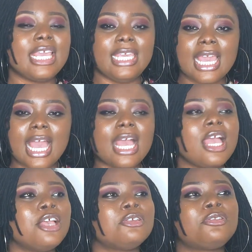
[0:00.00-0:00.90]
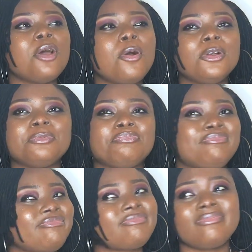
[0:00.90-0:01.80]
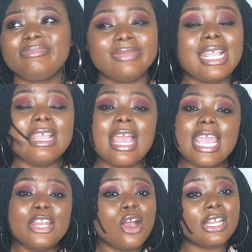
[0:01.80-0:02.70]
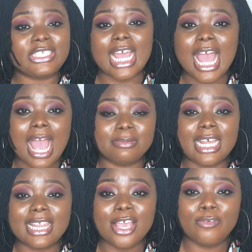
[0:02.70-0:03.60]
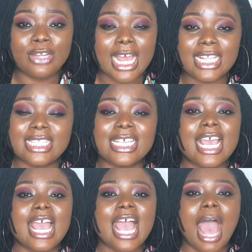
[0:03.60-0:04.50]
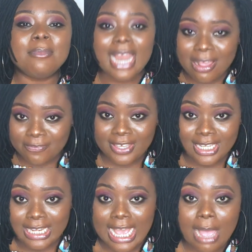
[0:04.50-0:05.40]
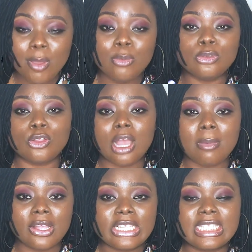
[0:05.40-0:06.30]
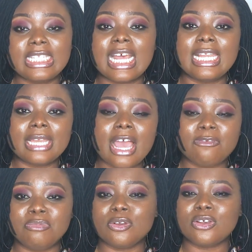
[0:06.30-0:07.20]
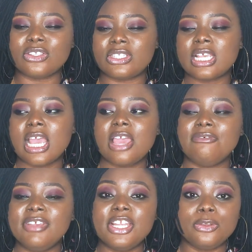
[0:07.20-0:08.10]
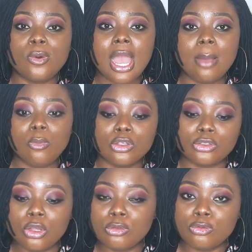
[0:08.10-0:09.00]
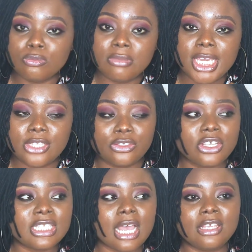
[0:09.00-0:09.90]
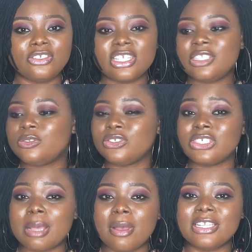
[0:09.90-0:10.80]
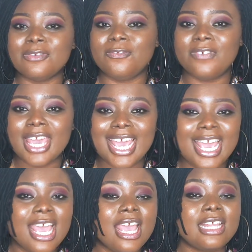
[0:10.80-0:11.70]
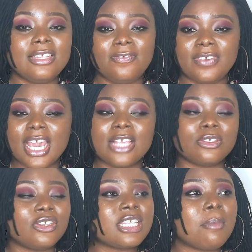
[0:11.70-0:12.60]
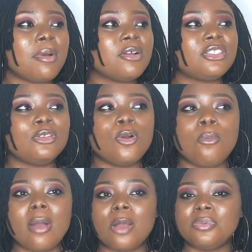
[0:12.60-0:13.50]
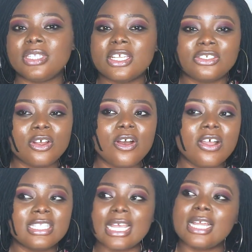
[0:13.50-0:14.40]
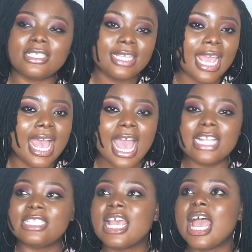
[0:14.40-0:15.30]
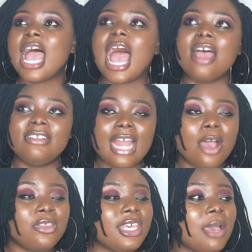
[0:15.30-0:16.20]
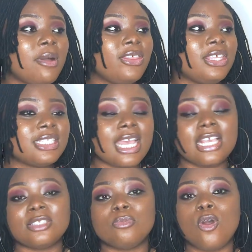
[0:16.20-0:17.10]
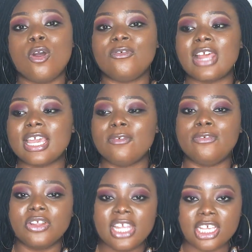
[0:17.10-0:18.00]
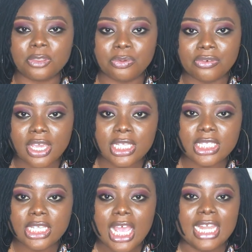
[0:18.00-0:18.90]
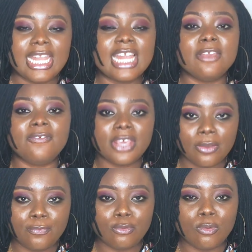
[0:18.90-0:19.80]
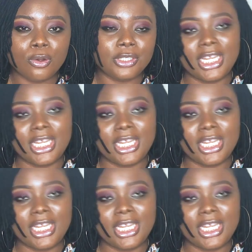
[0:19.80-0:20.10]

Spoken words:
Yeah, so in all, I'm just thankful that I'm laughing, like I'm able to talk about this thing and laugh, because really no harm was done to me. It was just about the fear. It was just about the whole palpitations, and yeah, and now thinking about it now, it's more of like a funny experience than a fearful one.